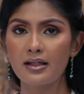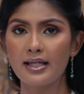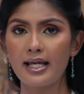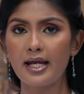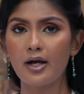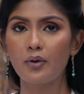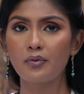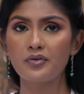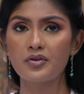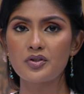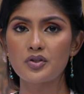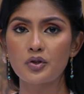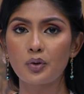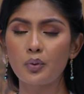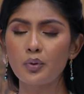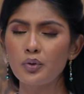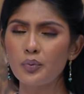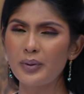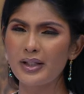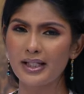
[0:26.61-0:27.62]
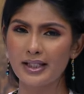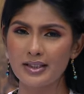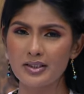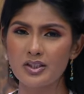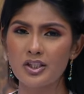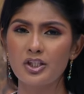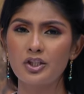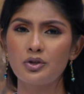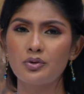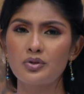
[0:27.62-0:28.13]
Here on The Zone, we
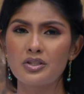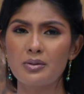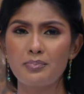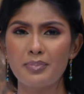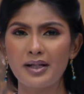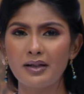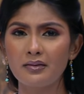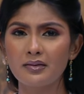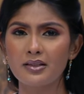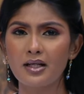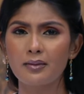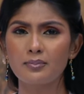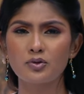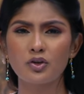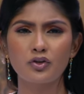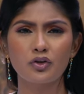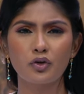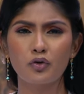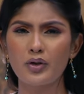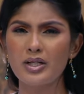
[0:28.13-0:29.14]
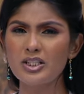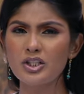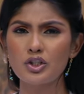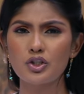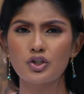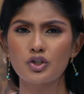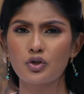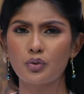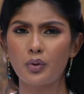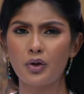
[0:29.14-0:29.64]
continue to build up to the
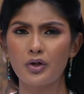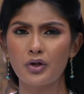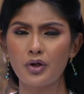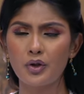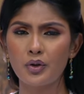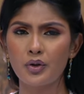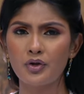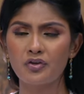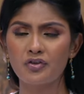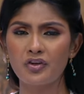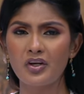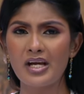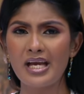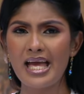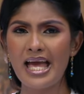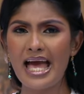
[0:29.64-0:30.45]
greatest show on earth,